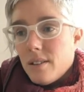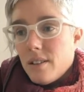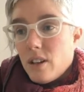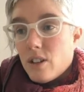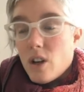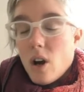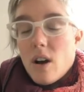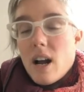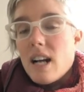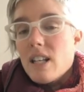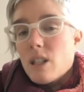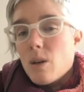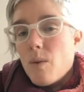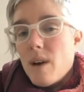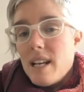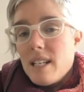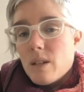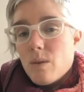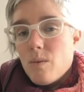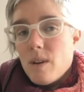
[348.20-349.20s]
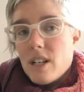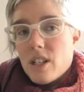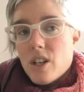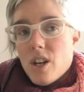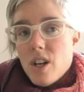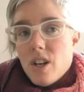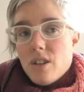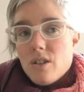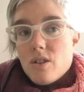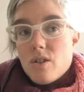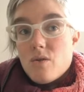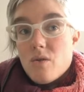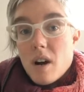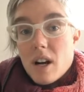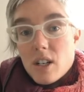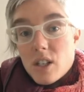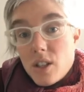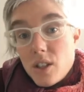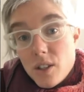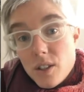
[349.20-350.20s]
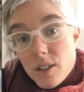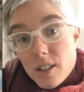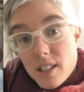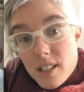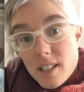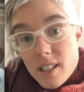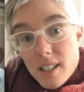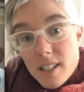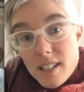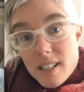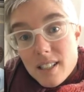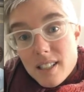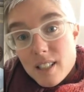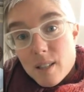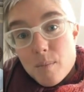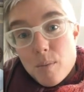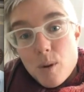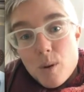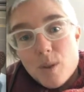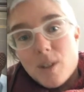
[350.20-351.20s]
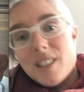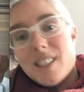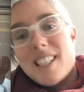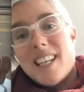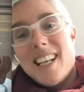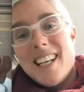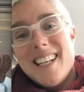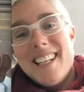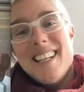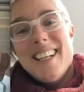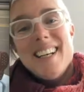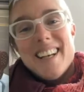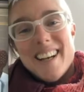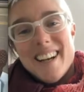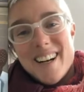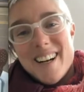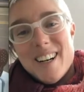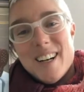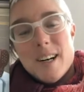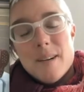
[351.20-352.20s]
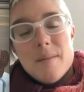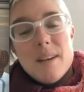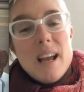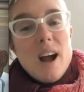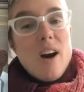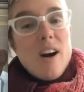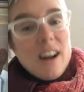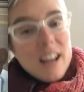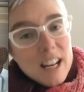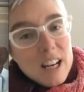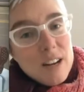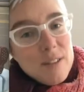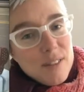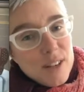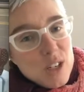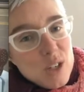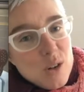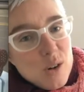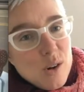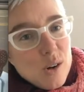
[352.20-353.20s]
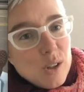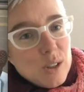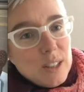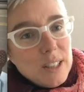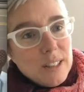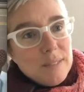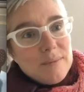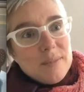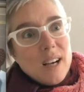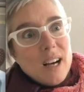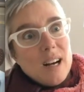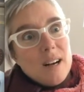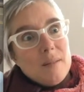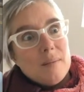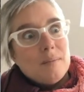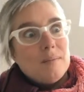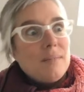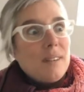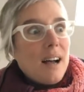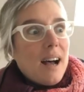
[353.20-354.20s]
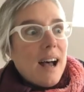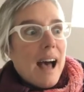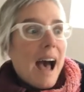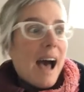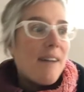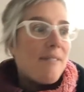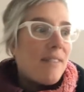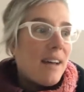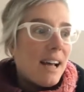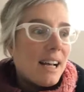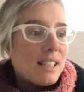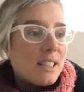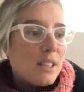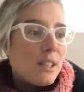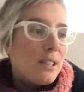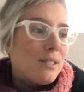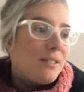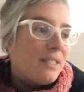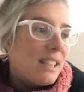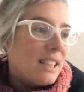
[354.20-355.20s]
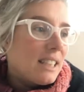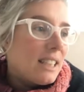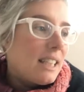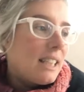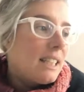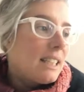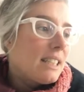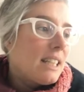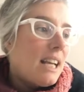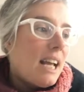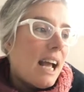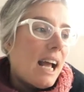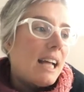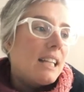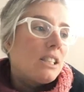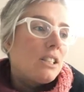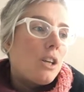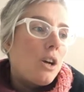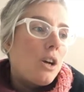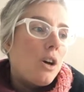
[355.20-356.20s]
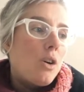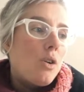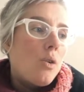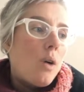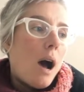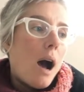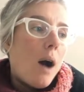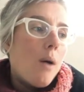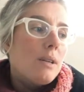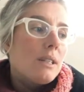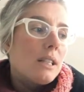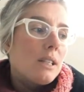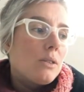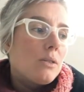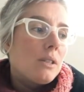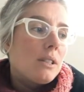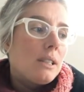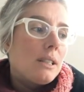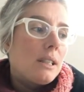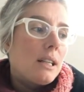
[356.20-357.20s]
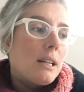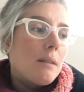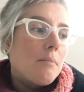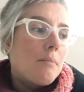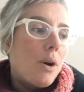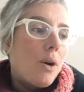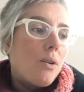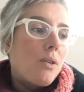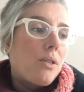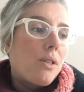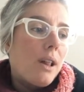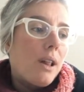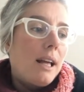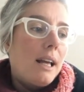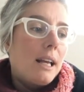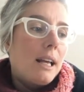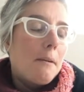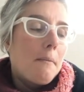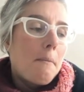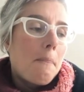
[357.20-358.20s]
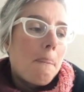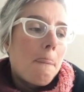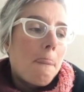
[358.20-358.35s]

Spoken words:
there's all kinds of ways in which structures support our individual affects or feelings. And so I was interested in both, like,